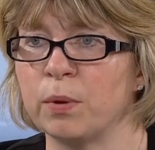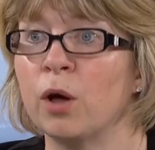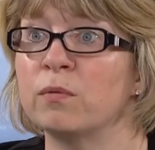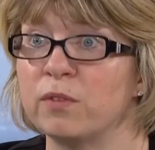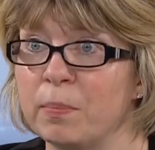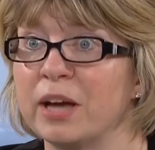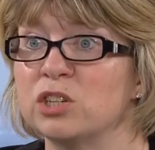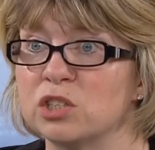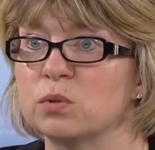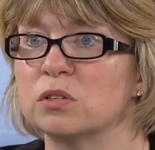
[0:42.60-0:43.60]
hopefully
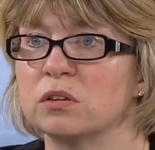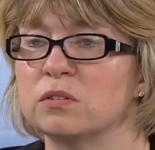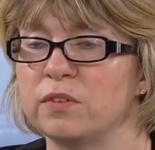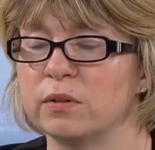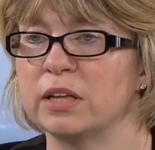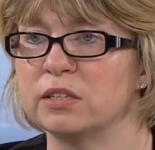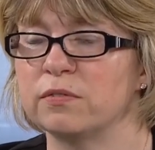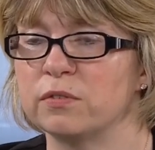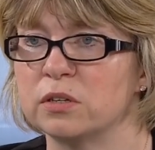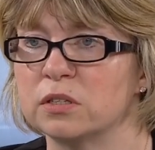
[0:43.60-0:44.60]
patients will start to feel that
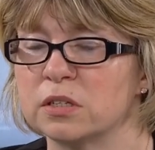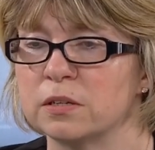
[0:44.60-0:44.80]
difference.